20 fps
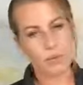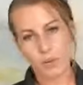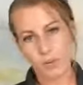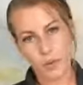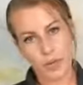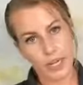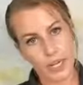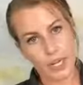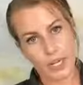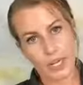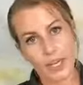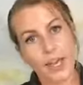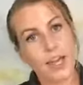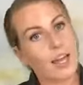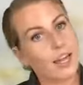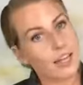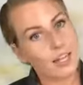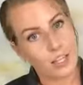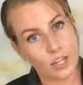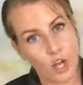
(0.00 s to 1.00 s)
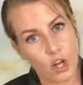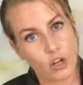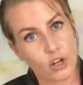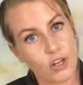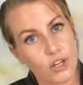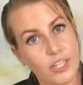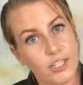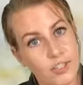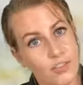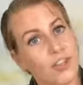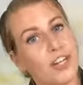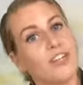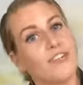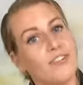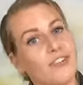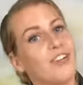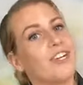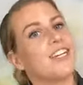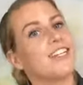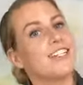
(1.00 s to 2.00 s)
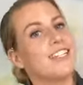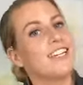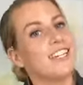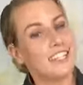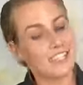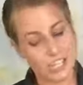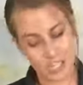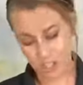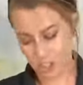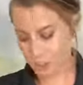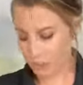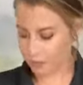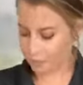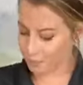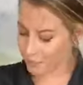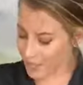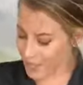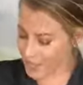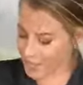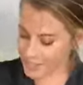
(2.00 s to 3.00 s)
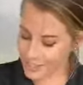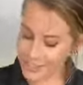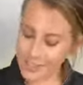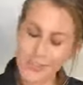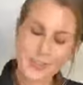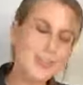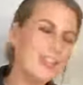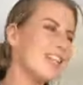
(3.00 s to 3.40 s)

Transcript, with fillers: him waiting any longer. He's ready for his attention. So